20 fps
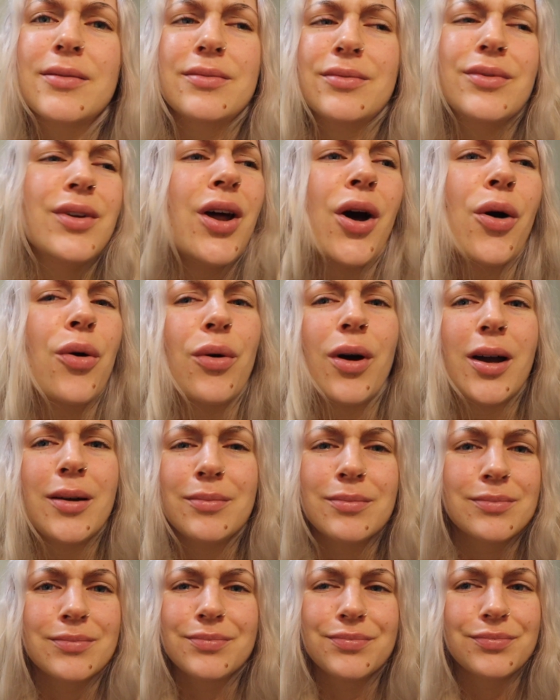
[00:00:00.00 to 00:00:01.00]
No,
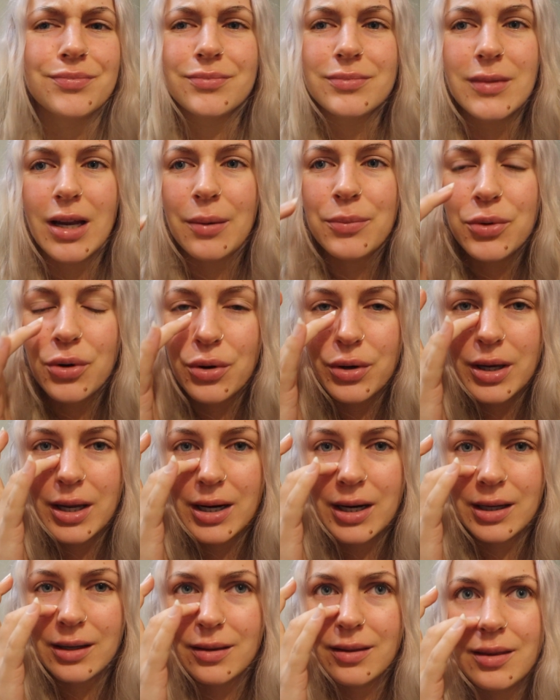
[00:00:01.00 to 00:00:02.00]
I'm not
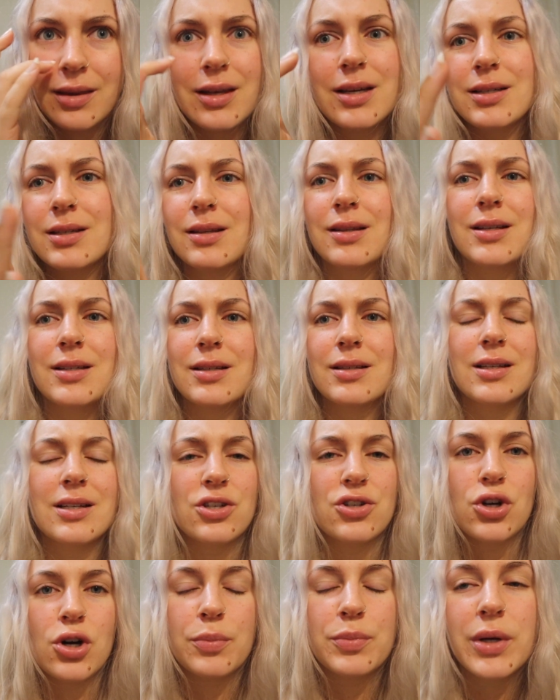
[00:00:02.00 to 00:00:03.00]
getting this and this and this
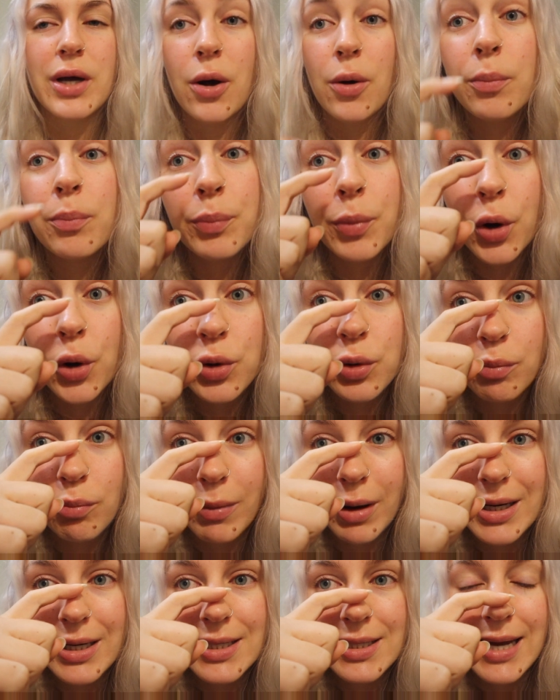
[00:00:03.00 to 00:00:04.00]
chopped out. Both
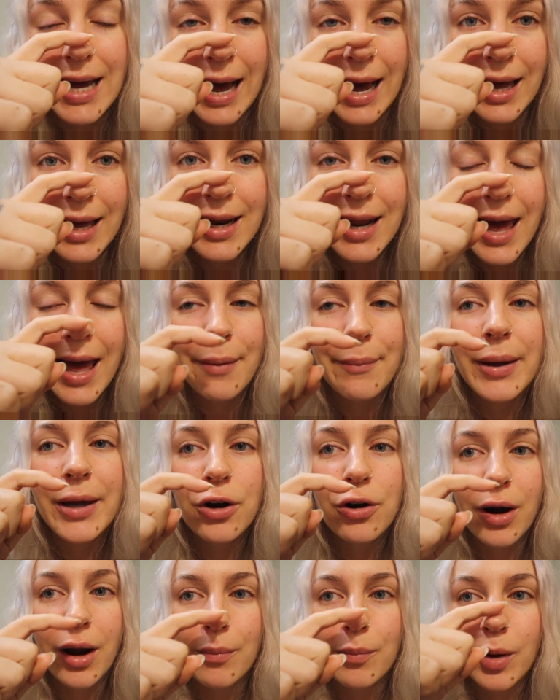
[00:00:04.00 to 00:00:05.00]
my dad and my
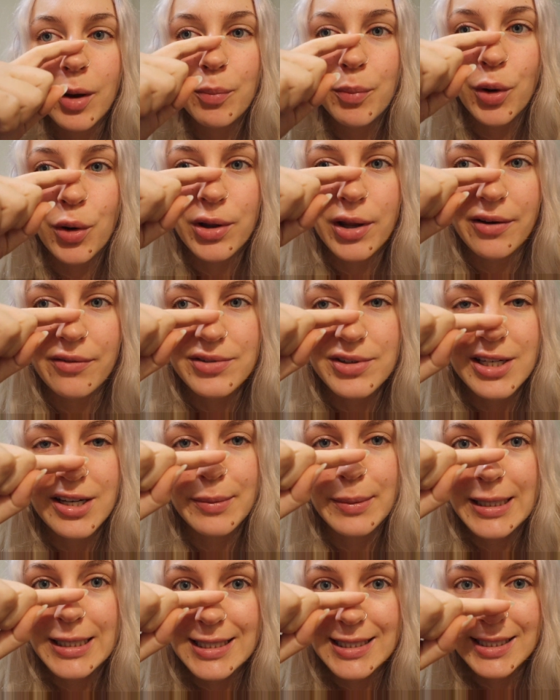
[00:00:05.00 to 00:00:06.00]
grandpa both have
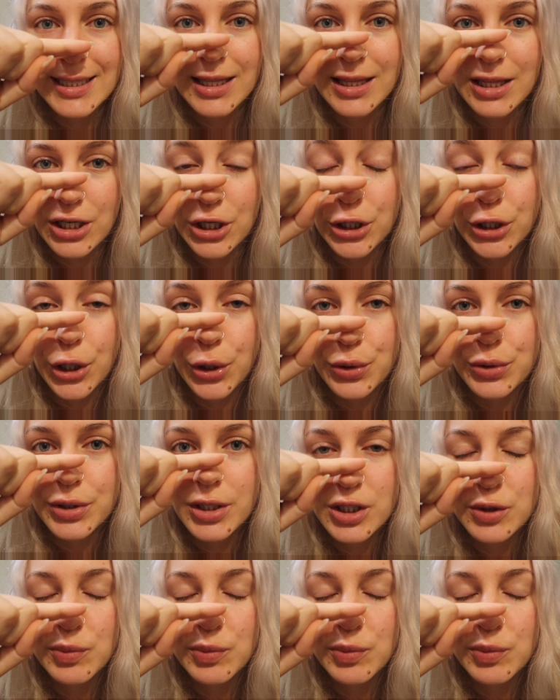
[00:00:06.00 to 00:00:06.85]
divots in their noses